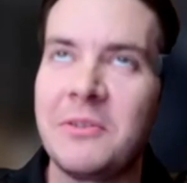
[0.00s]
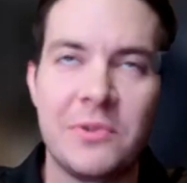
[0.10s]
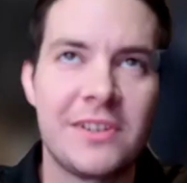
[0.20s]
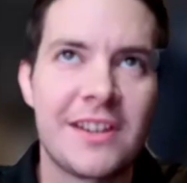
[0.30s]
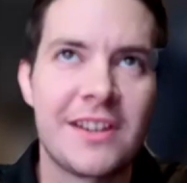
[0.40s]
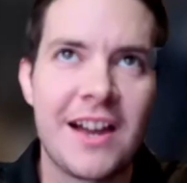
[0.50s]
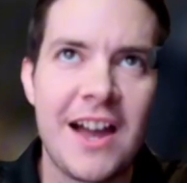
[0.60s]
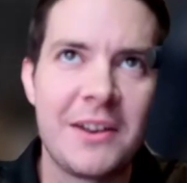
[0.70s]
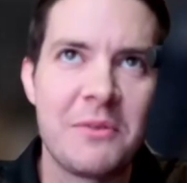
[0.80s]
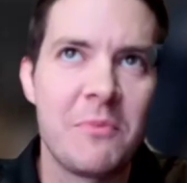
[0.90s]
It was
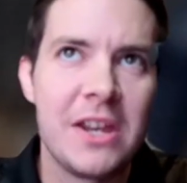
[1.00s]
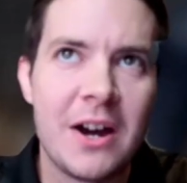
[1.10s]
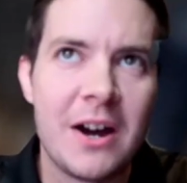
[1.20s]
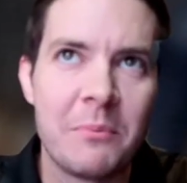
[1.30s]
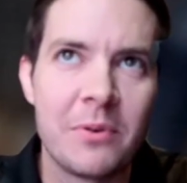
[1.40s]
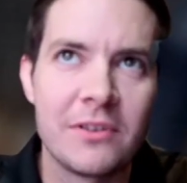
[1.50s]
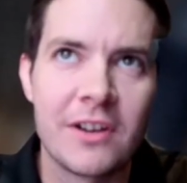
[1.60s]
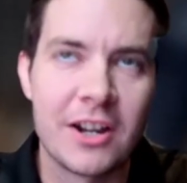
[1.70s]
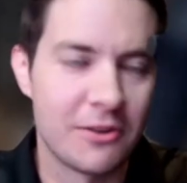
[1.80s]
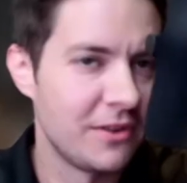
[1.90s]
at a meetup.
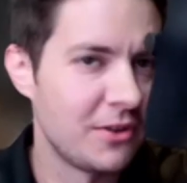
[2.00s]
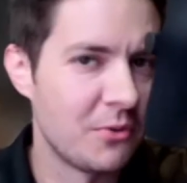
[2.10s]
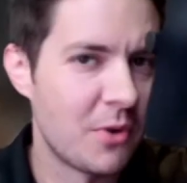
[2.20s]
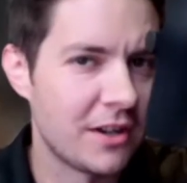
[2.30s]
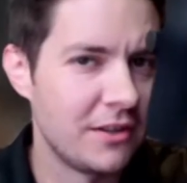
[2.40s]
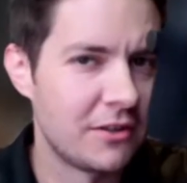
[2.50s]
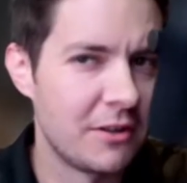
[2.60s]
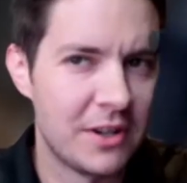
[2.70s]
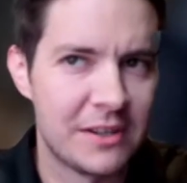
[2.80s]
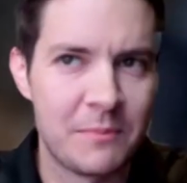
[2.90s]
I don't think you're working in the
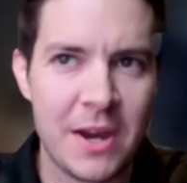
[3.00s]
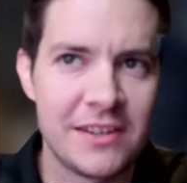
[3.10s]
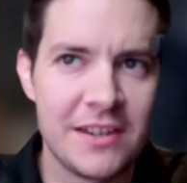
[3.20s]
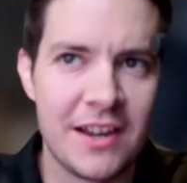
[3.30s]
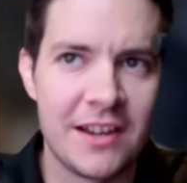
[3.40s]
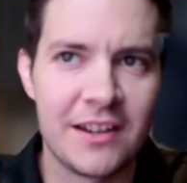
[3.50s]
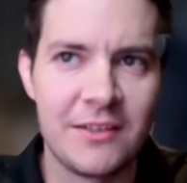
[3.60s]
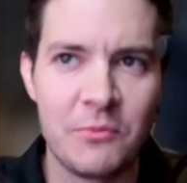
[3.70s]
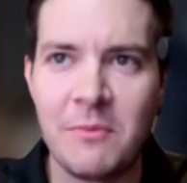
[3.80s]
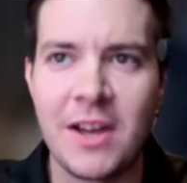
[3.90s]
crypto space yet,
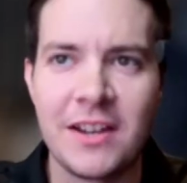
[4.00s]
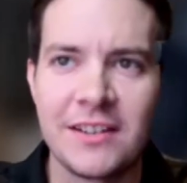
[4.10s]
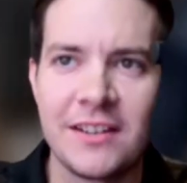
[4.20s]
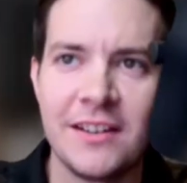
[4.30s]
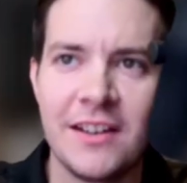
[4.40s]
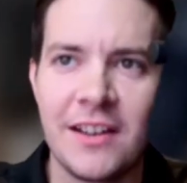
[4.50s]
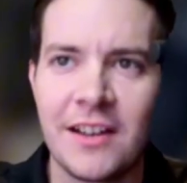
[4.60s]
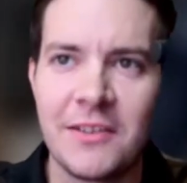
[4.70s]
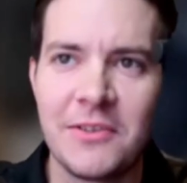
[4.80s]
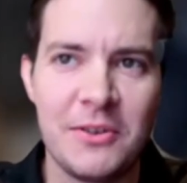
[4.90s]
and we met.
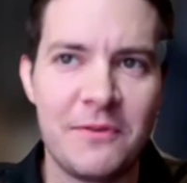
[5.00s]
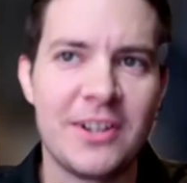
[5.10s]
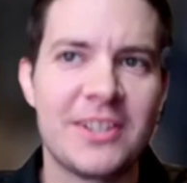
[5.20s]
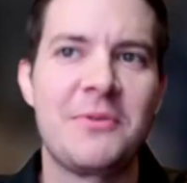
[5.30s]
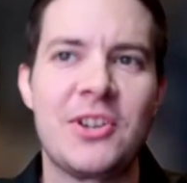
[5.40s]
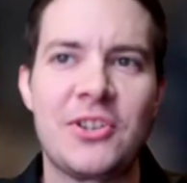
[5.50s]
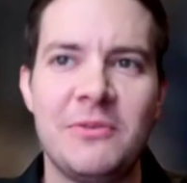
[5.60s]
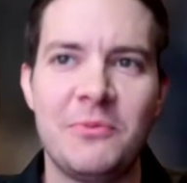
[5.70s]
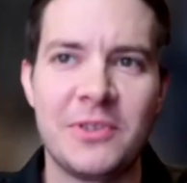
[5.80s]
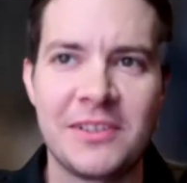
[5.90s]
And I think your first
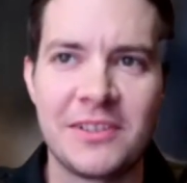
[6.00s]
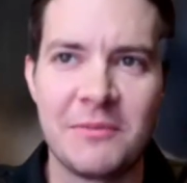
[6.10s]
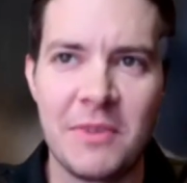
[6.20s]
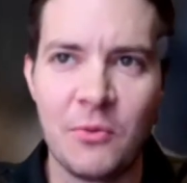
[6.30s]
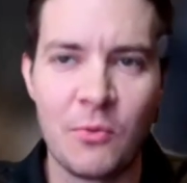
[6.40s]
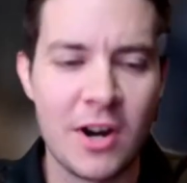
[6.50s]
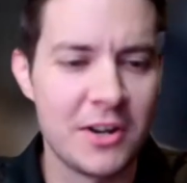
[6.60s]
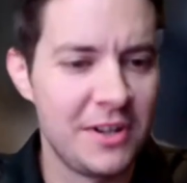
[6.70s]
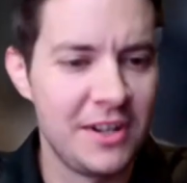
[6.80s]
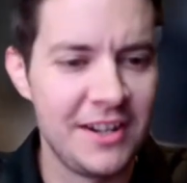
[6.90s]
question was to me, why
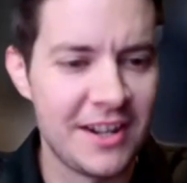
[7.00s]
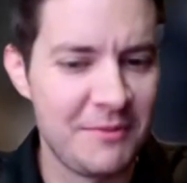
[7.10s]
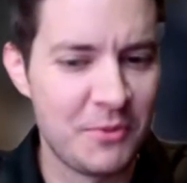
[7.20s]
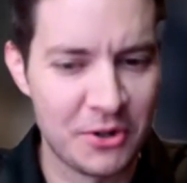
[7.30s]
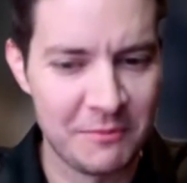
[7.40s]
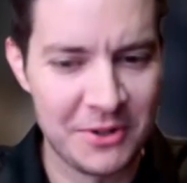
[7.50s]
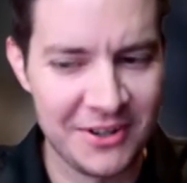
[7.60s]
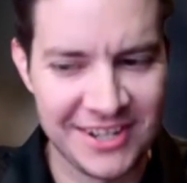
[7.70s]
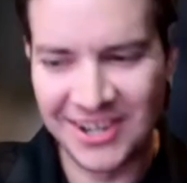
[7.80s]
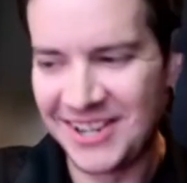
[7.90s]
do we need any more
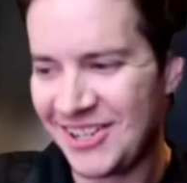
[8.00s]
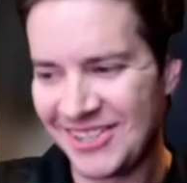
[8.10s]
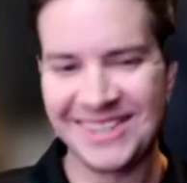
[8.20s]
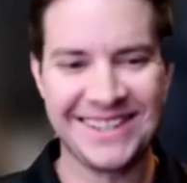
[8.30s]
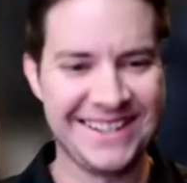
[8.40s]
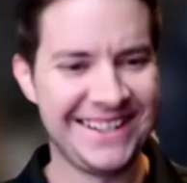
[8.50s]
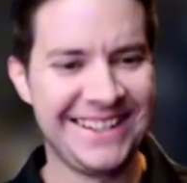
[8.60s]
crypto exchanges?